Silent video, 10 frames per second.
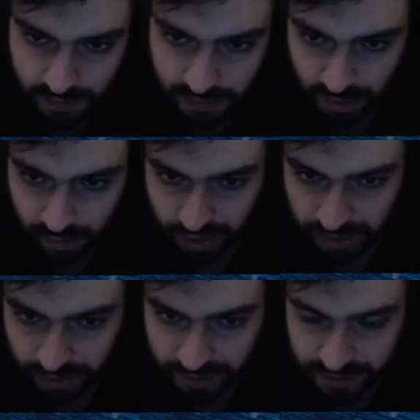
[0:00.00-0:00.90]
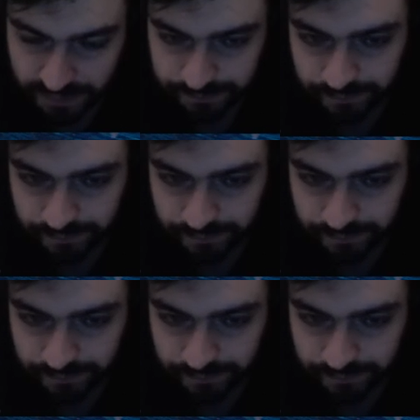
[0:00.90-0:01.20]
quite nice